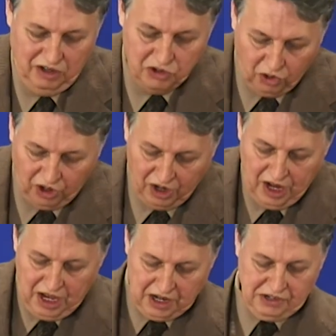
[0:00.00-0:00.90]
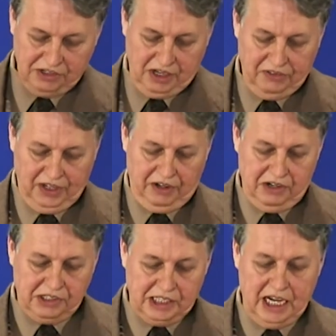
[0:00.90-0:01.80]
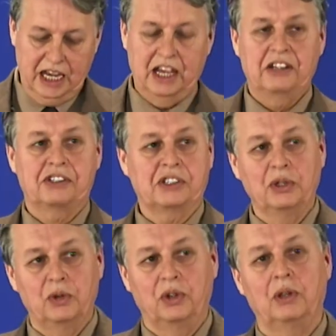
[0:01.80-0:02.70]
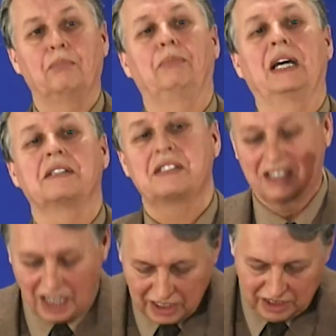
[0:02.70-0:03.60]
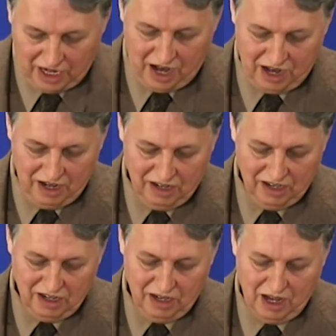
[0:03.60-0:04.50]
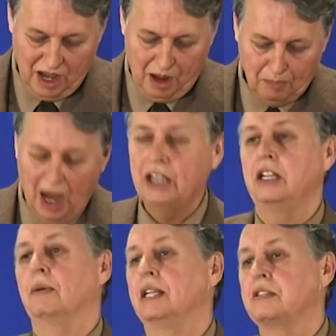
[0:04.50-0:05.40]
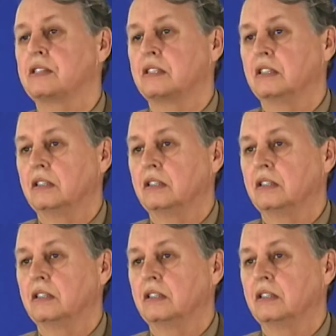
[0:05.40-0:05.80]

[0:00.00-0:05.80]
Nor is their singing school but studying monuments